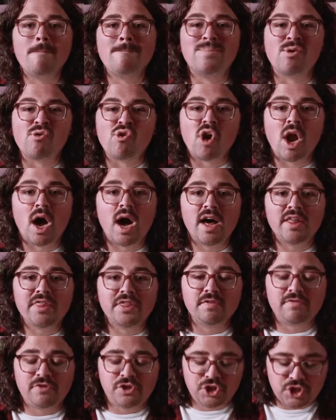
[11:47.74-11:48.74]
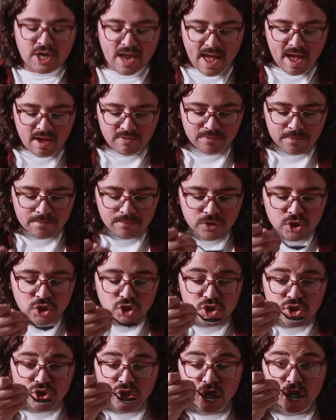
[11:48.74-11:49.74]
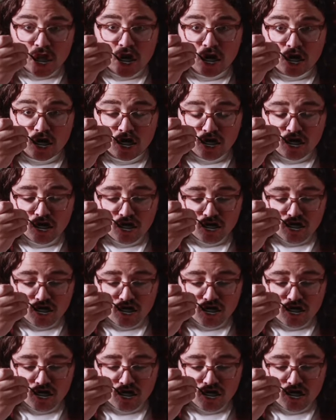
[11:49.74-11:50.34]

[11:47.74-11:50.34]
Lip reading: broth of chaff. Just get a little...